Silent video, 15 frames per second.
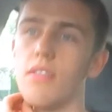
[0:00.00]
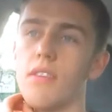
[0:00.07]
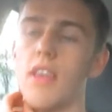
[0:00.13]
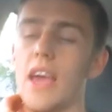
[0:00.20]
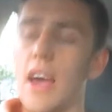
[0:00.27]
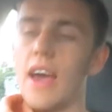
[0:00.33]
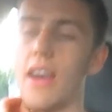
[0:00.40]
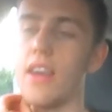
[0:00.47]

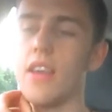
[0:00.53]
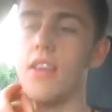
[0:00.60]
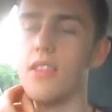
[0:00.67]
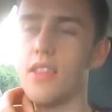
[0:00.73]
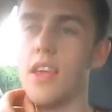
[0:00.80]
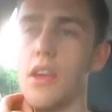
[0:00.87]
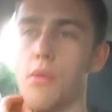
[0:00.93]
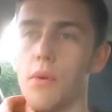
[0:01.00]
yeah, in
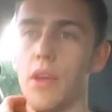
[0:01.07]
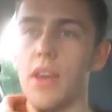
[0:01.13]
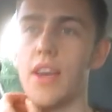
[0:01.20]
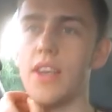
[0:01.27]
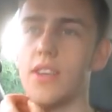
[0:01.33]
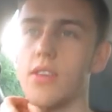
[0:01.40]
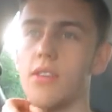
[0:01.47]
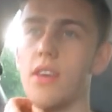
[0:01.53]
theory,
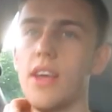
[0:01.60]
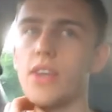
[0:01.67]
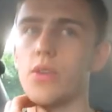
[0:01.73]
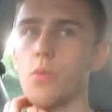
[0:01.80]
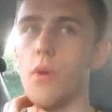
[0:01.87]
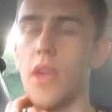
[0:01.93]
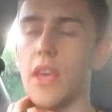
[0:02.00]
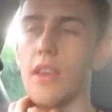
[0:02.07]
next
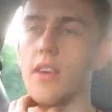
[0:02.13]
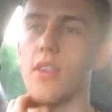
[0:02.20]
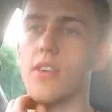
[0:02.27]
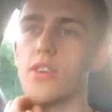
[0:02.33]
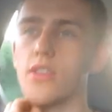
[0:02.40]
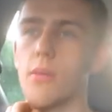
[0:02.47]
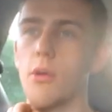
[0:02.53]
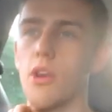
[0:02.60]
week,
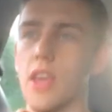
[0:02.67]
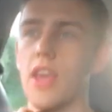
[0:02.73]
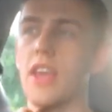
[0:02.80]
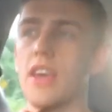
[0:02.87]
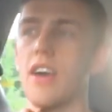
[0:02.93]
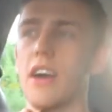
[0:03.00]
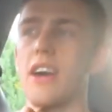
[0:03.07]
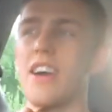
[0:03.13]
because I'm only
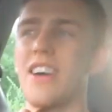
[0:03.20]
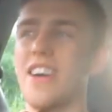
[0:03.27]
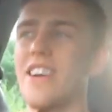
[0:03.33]
here,